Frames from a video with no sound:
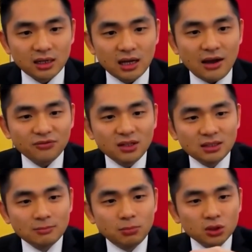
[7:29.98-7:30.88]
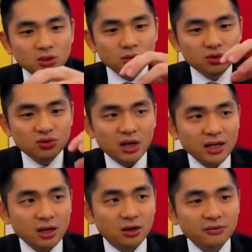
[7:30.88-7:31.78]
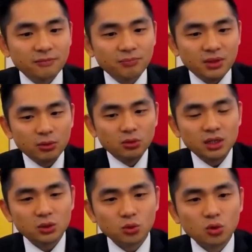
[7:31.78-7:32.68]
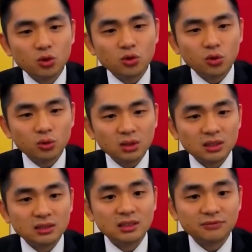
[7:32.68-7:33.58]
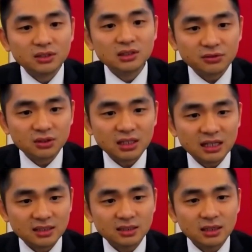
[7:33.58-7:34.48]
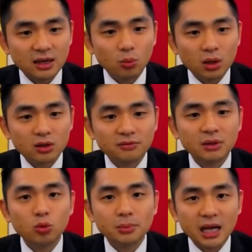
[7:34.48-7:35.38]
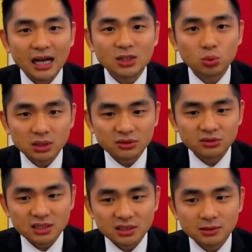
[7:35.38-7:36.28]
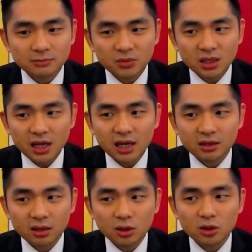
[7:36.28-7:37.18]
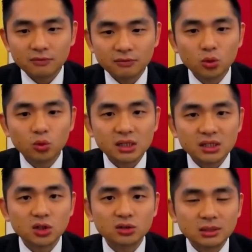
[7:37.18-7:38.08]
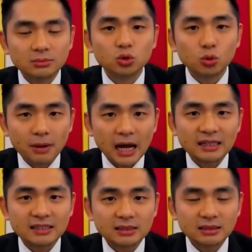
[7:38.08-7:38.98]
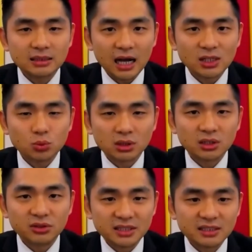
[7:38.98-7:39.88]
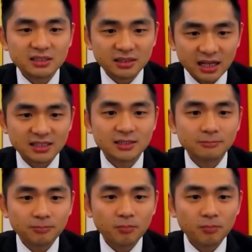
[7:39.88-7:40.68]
after the bottles dry off, they will need to go through a different testing, and one of it will be ice water resistant, and a lot of glue is not able to pass the ice water resistant test.